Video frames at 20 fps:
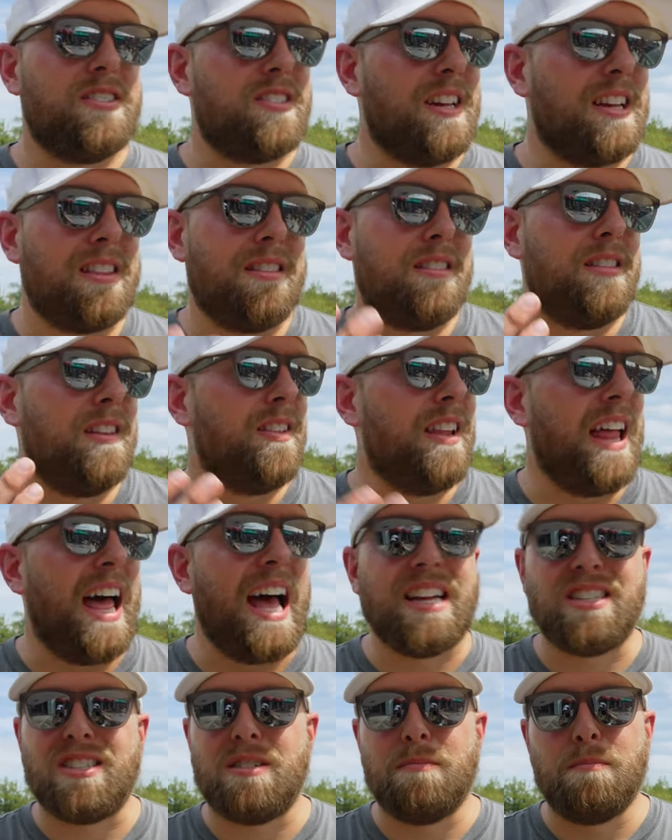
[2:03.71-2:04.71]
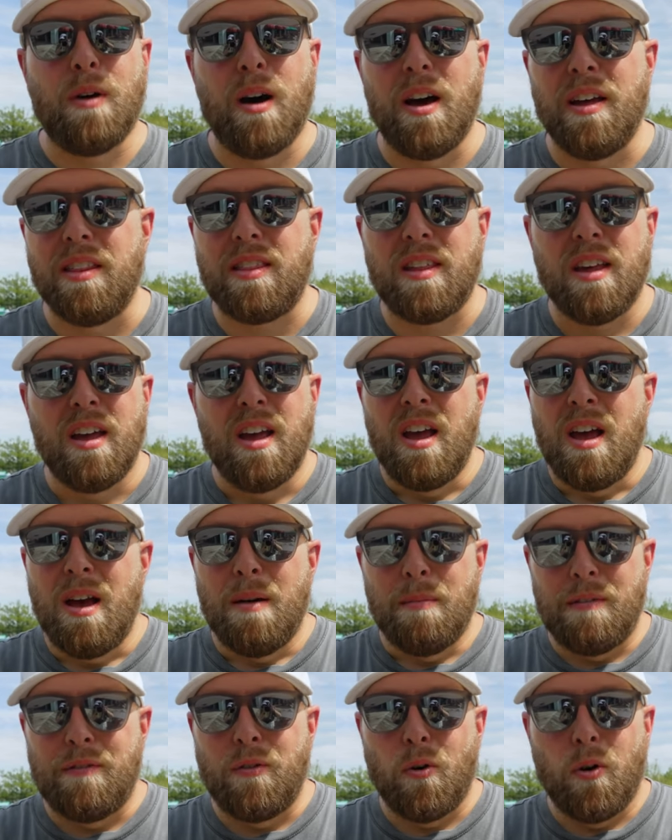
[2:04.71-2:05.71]
It's like the last month
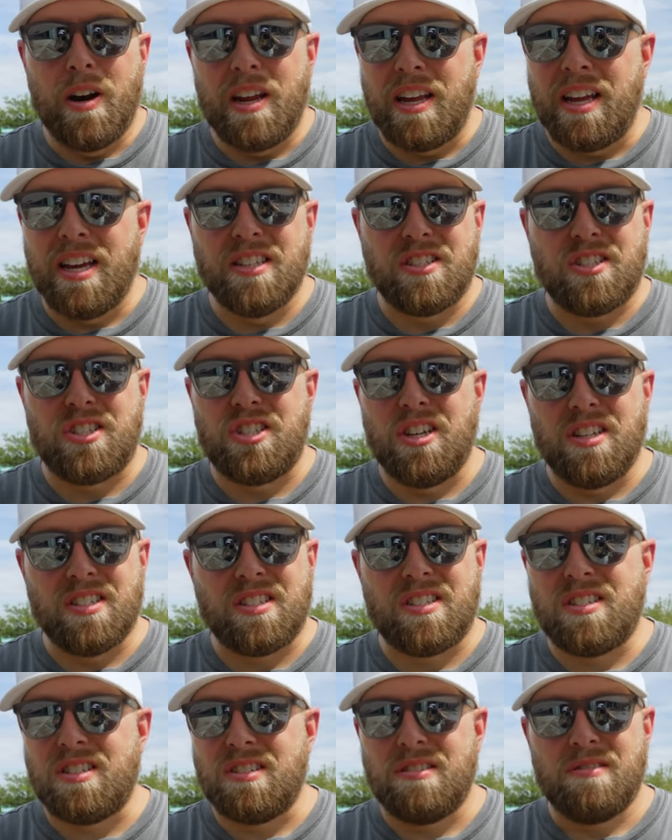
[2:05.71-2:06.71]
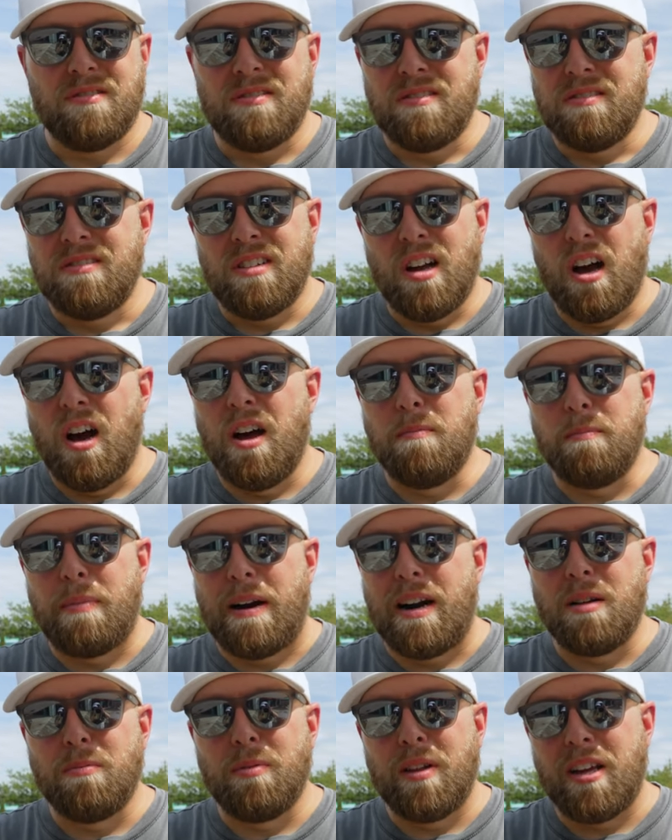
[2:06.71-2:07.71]
before it gets just
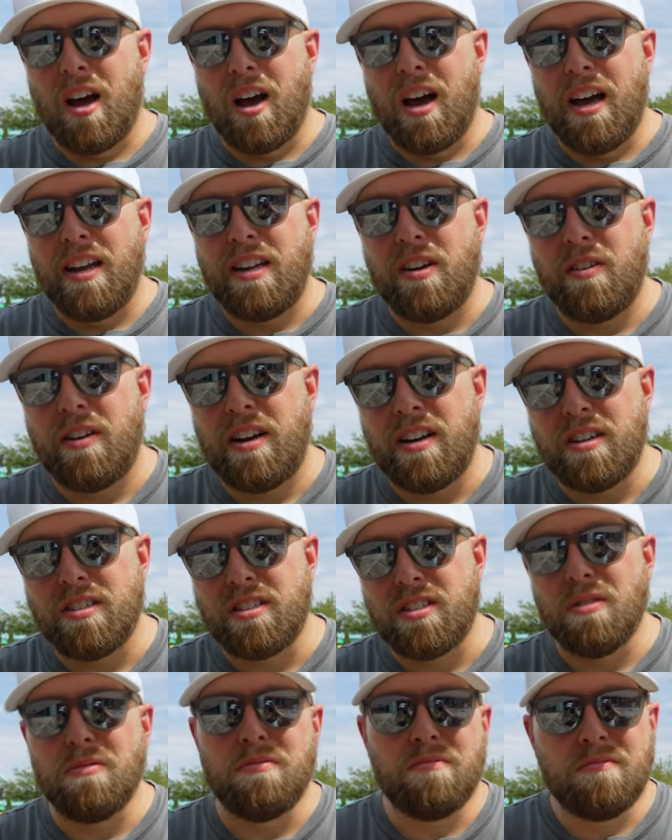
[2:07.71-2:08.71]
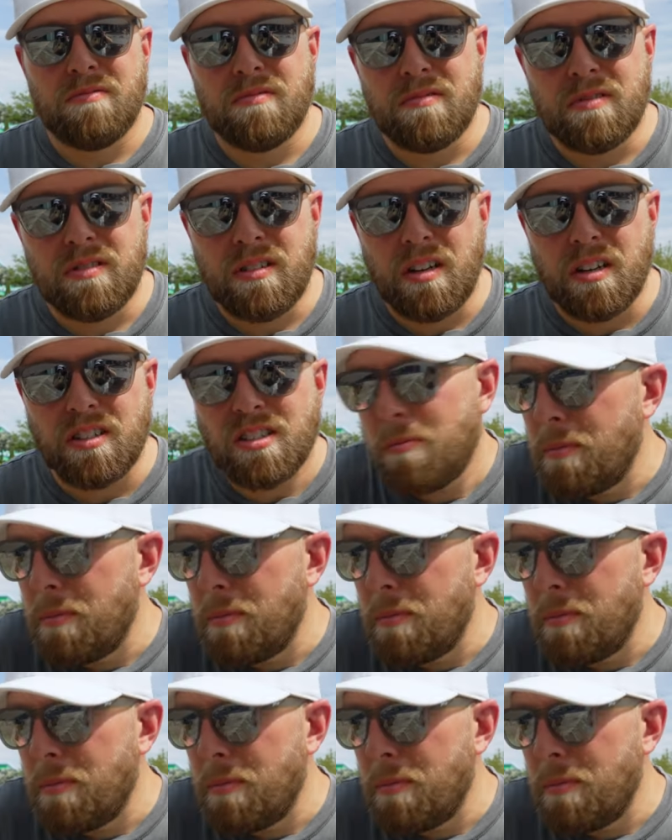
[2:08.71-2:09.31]
unbearably hot down here. So there's